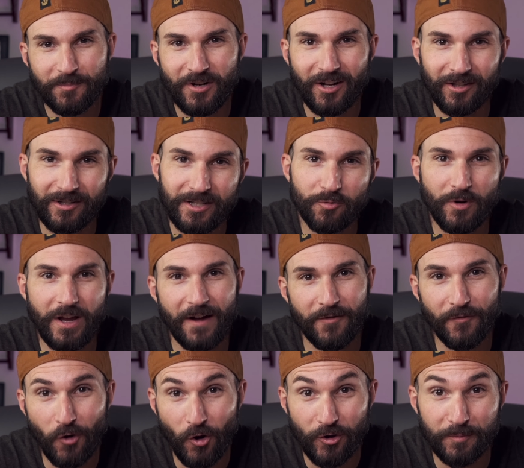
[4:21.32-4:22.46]
but not least, we have the
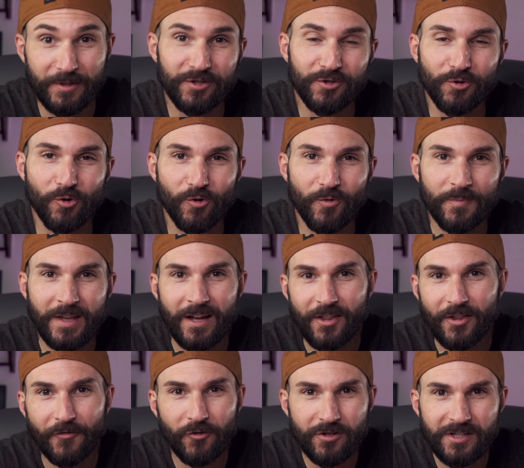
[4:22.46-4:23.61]
volume control.
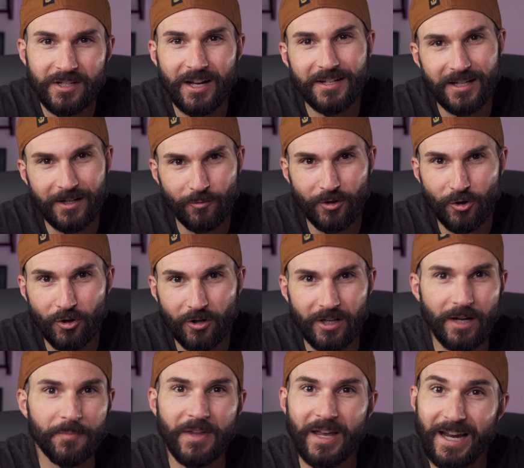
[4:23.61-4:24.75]
The first thing I did when hooking
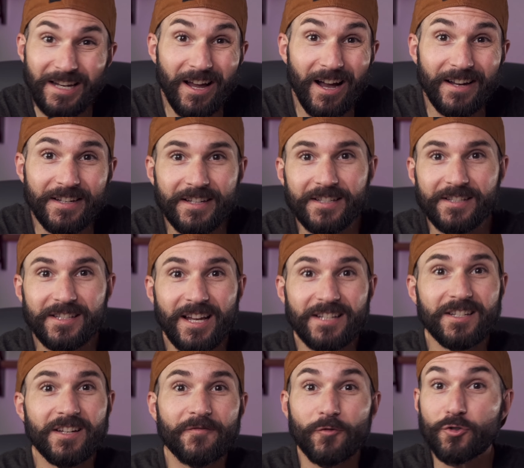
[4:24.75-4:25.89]
up the A90 is
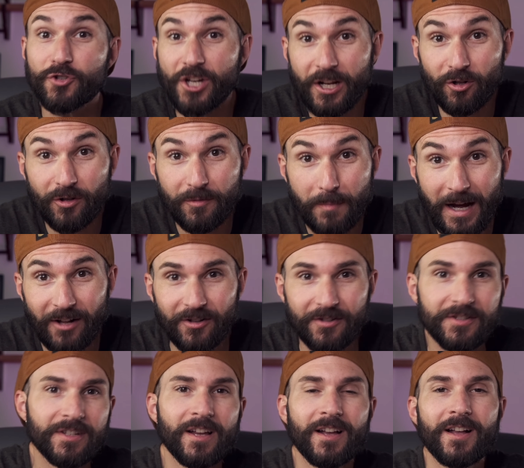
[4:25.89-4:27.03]
test it for channel
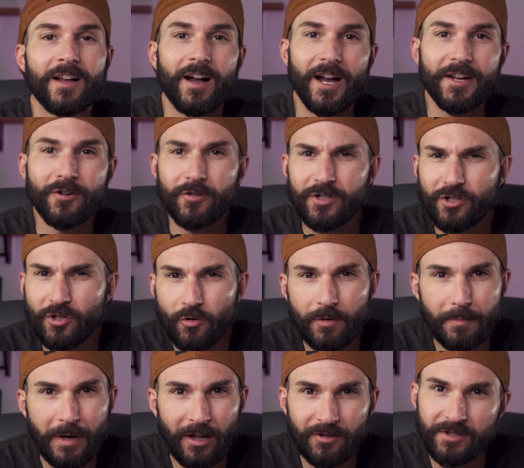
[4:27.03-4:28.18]
imbalance. I noticed no
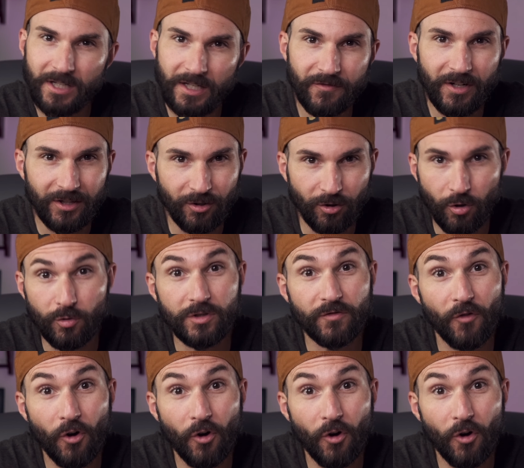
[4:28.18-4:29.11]
imbalance even at the lowest